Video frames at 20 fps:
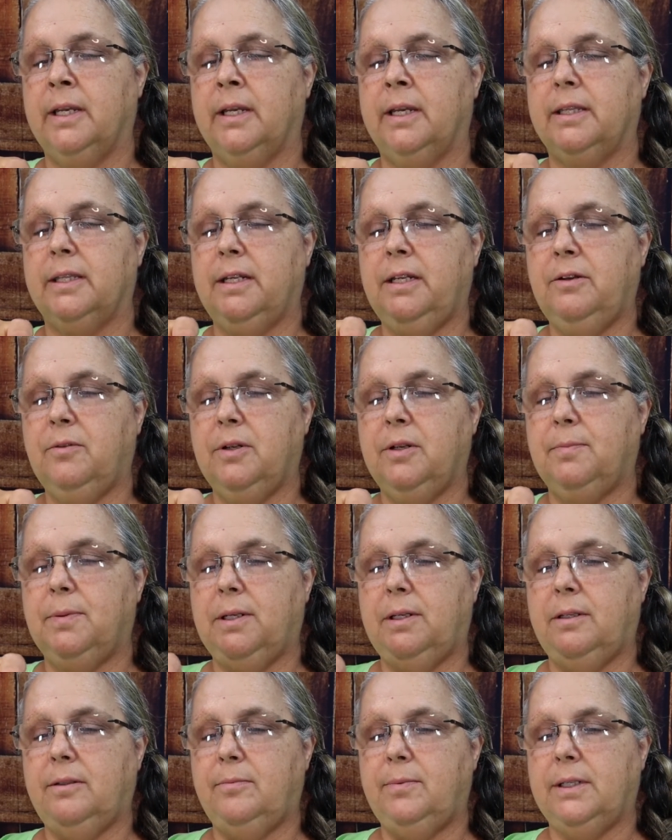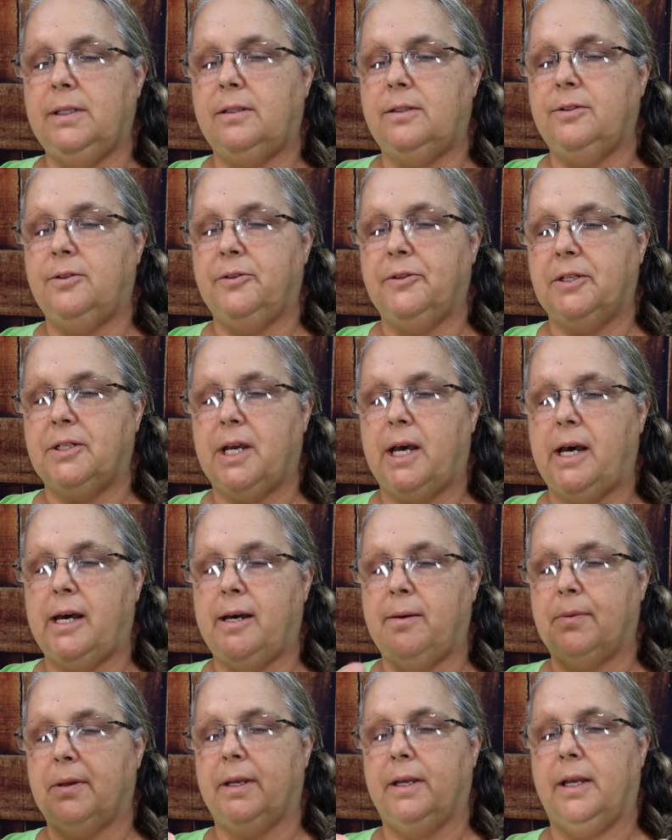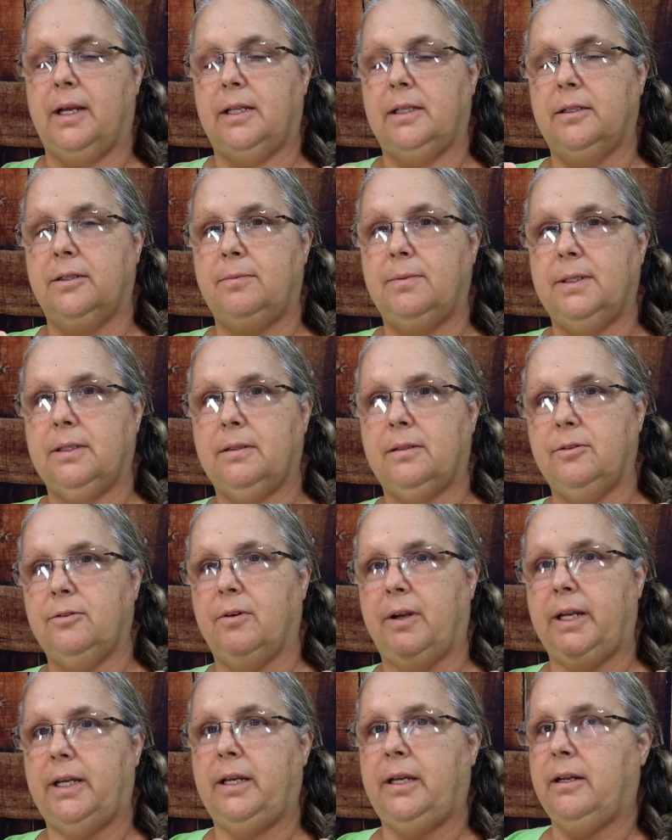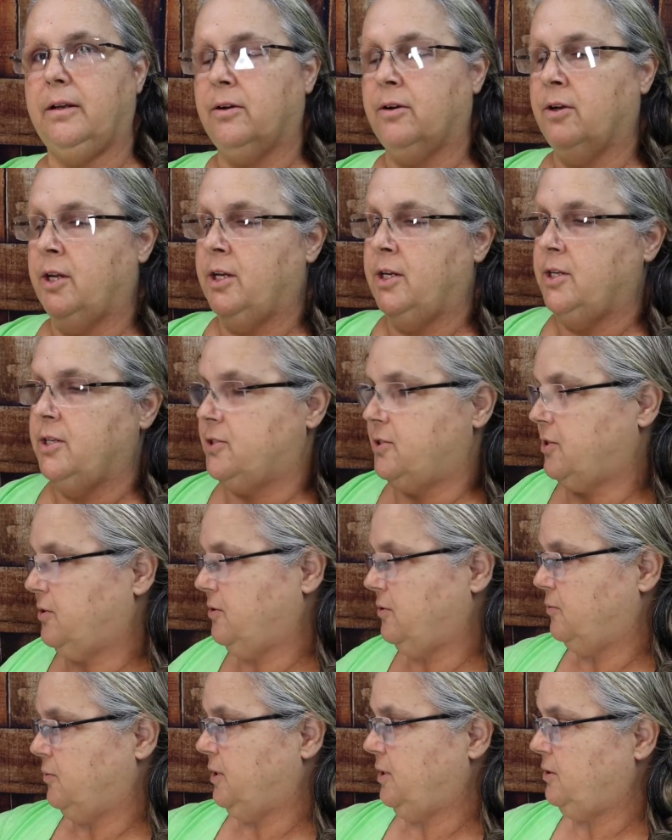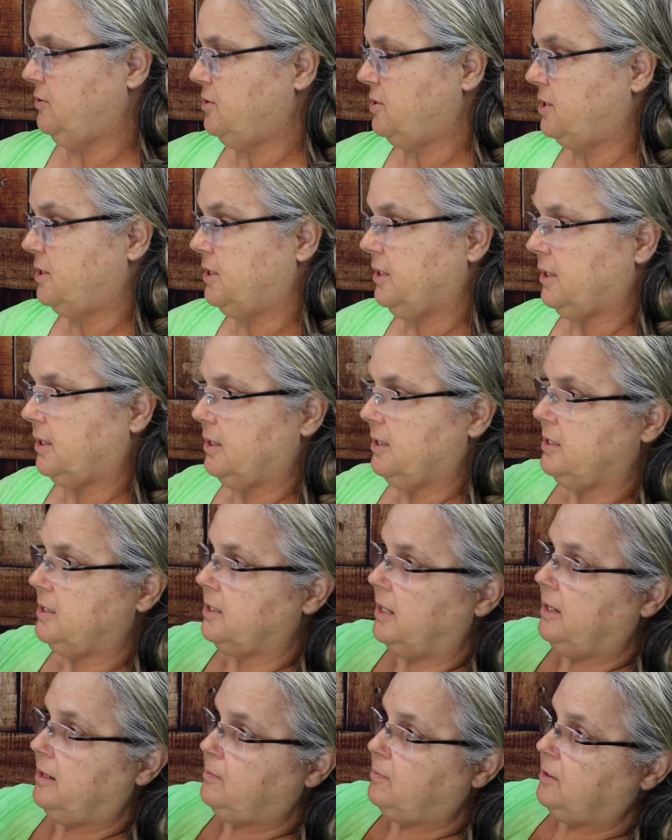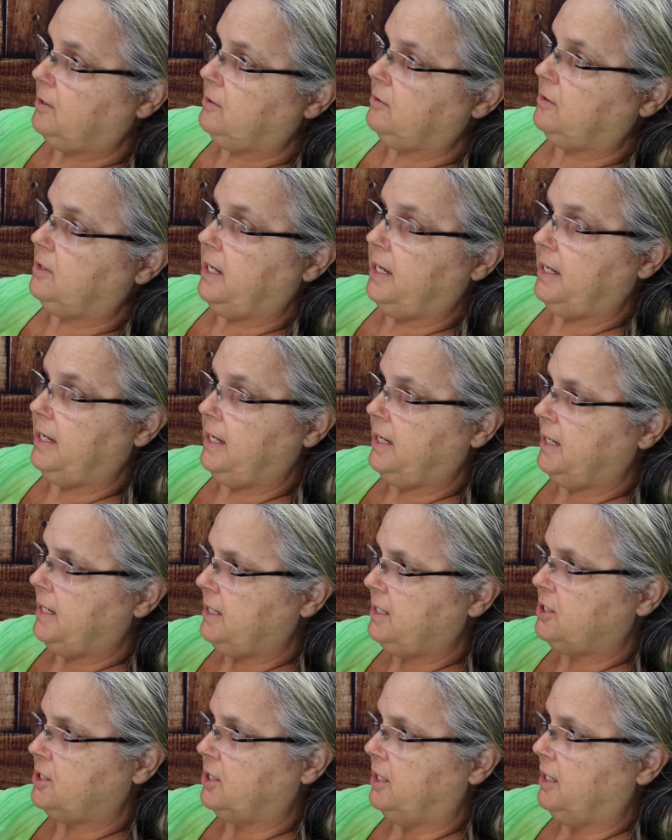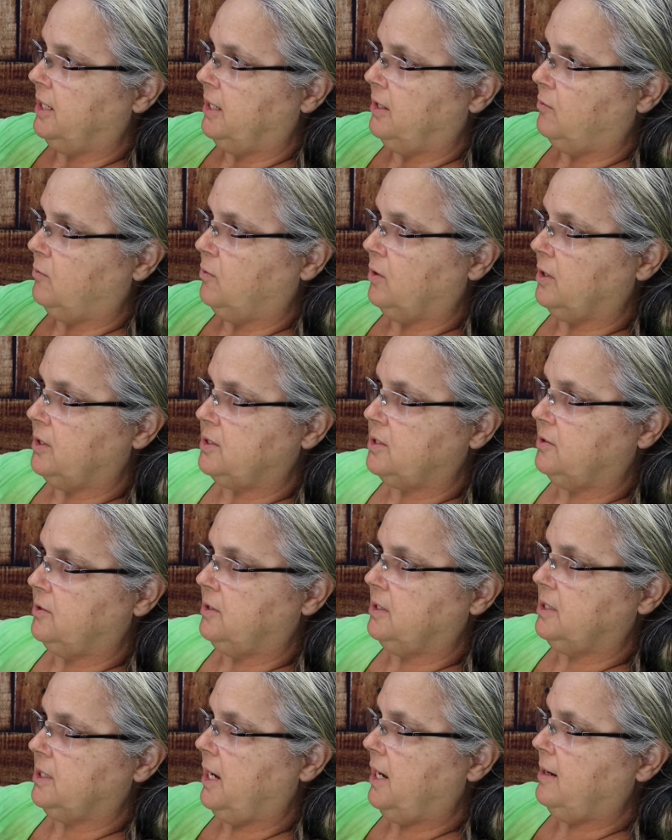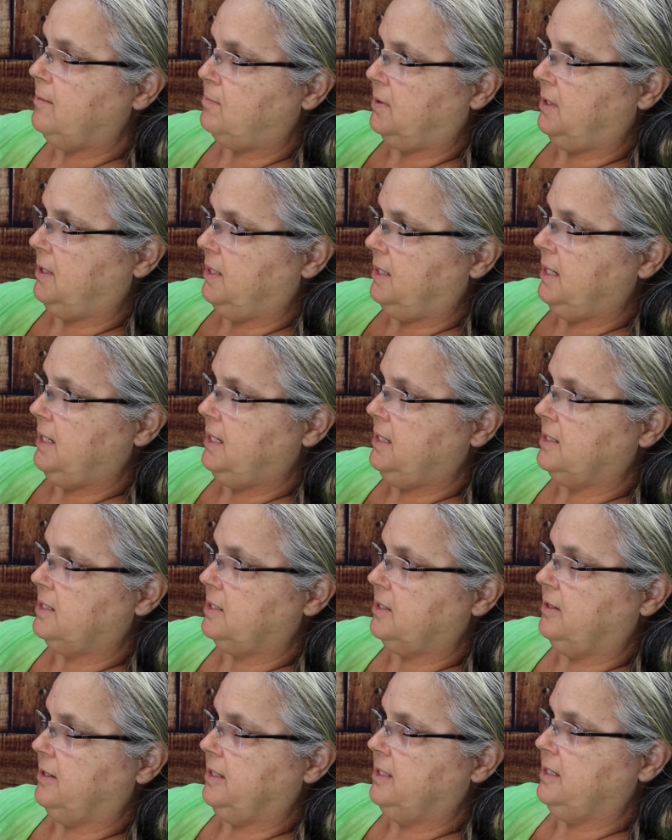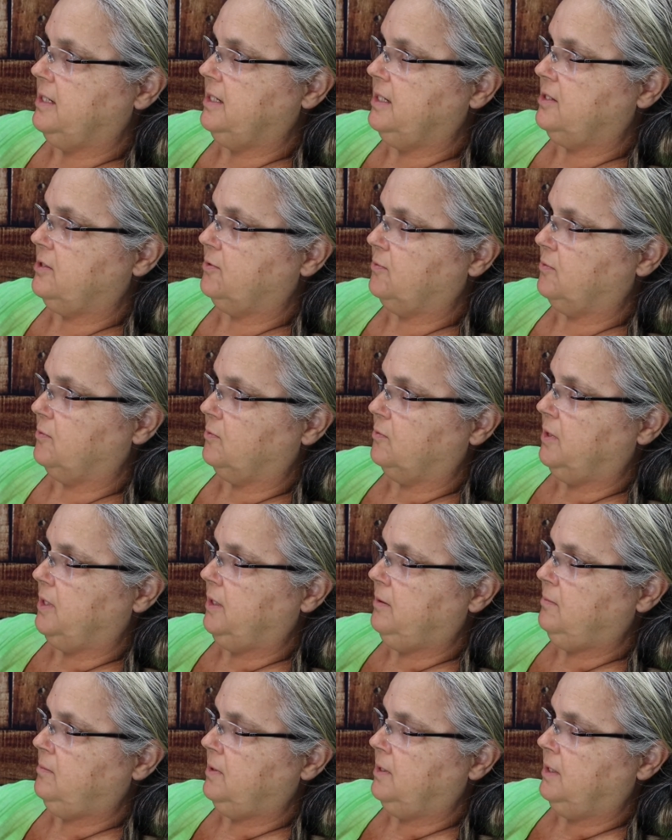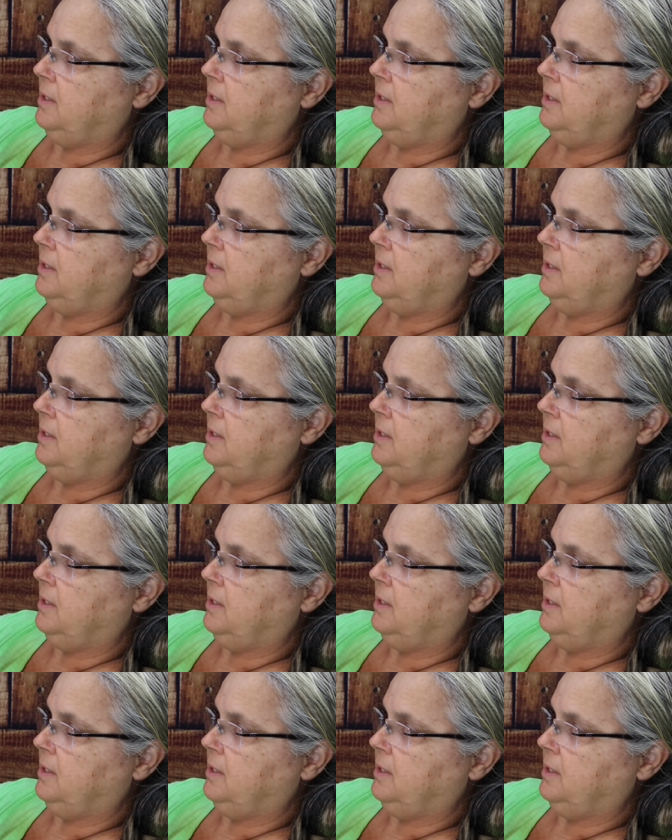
Then you want to put a little bit of glue on the top, a little bit of glue right here, so that when you stick this up under that edge where it's on the top, it hits on this rim